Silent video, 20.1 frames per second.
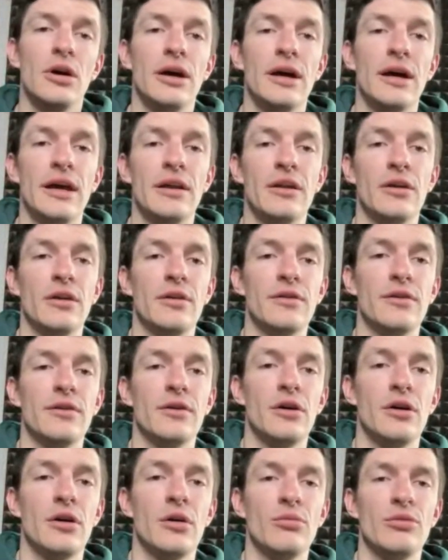And
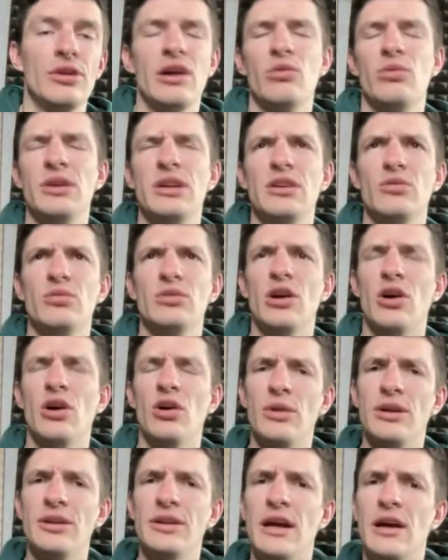we
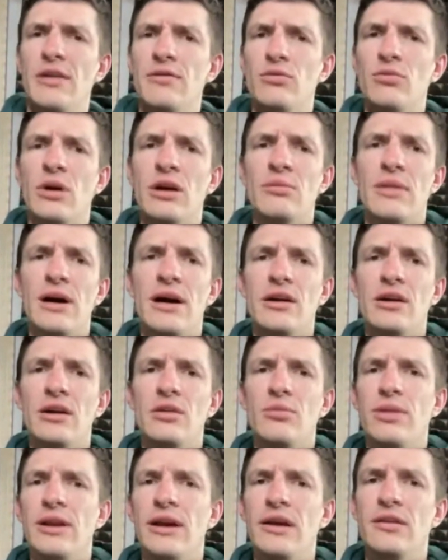already have one
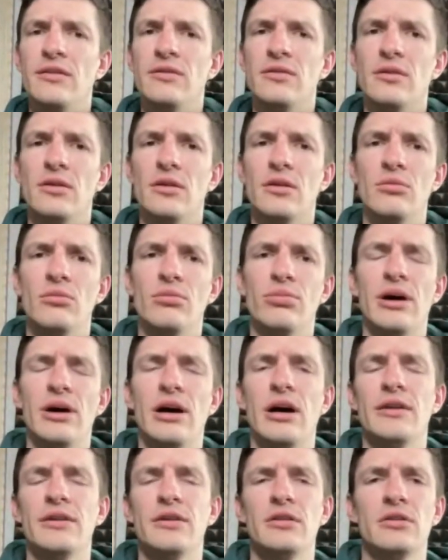marketplace
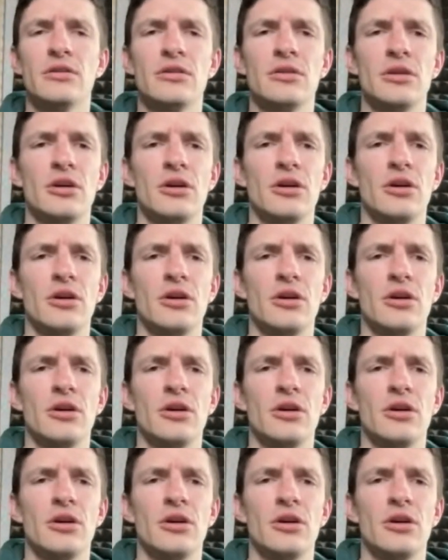partner,